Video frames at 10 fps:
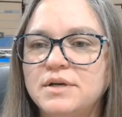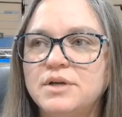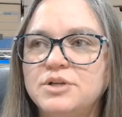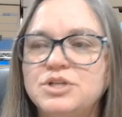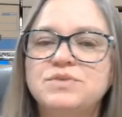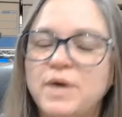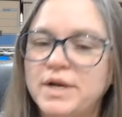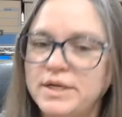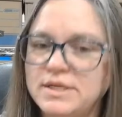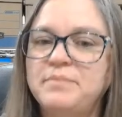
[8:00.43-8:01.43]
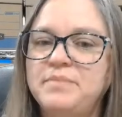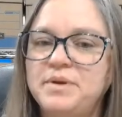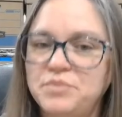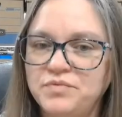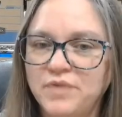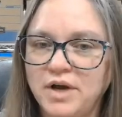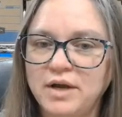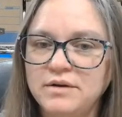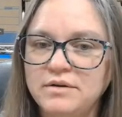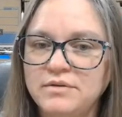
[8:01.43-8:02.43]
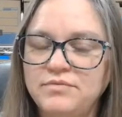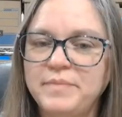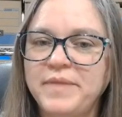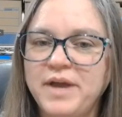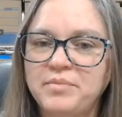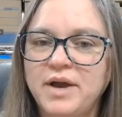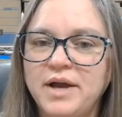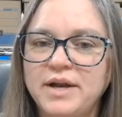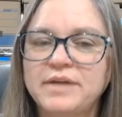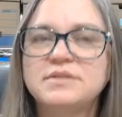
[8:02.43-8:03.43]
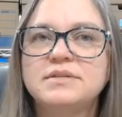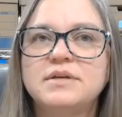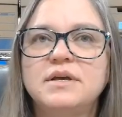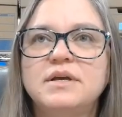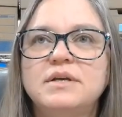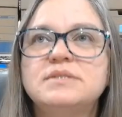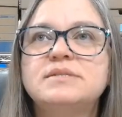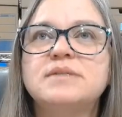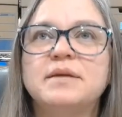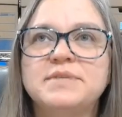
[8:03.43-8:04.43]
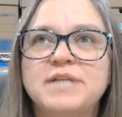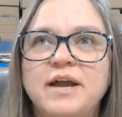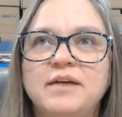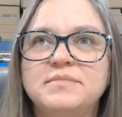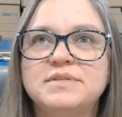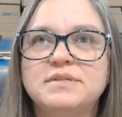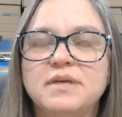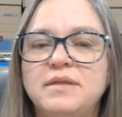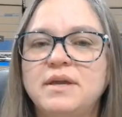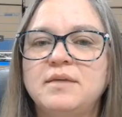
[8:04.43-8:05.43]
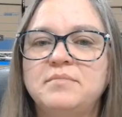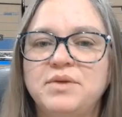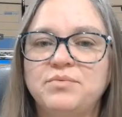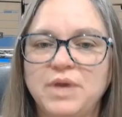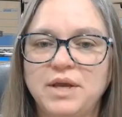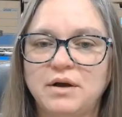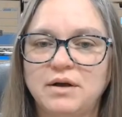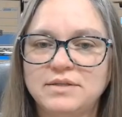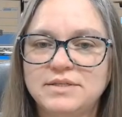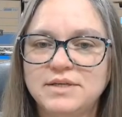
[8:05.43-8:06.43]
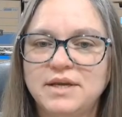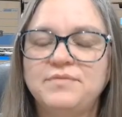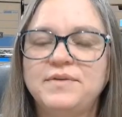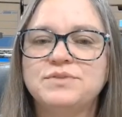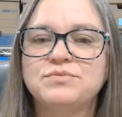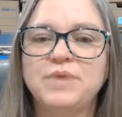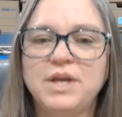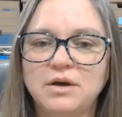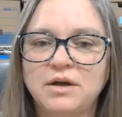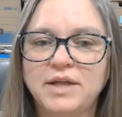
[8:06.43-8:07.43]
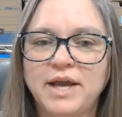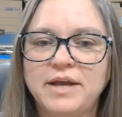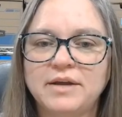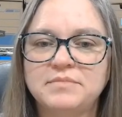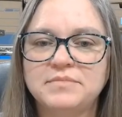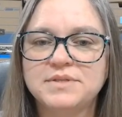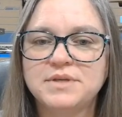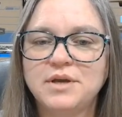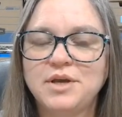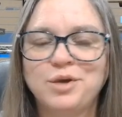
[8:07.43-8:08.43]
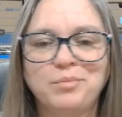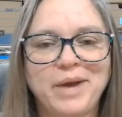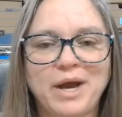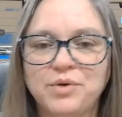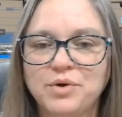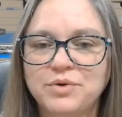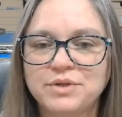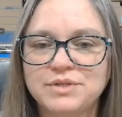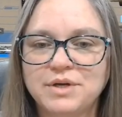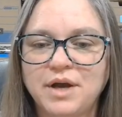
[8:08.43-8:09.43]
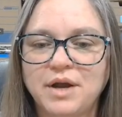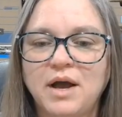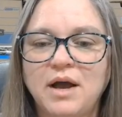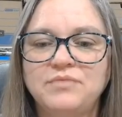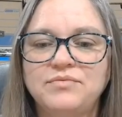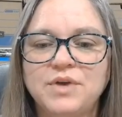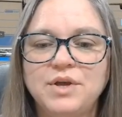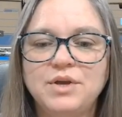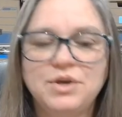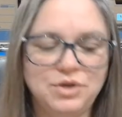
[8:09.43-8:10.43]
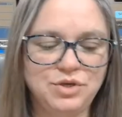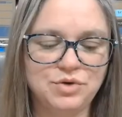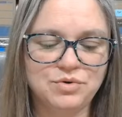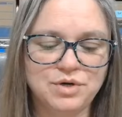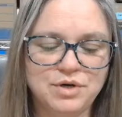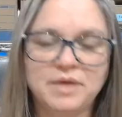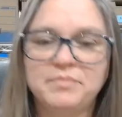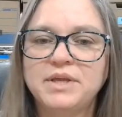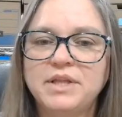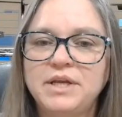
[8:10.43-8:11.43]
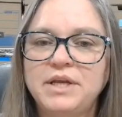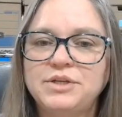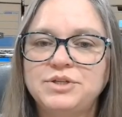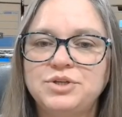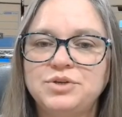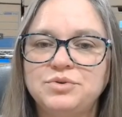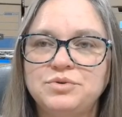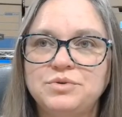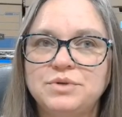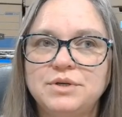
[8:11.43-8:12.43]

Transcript: just want to dump and move on from that product. Sometimes they can be recalled. If it's recalled items, your power cords are cut off, your ability to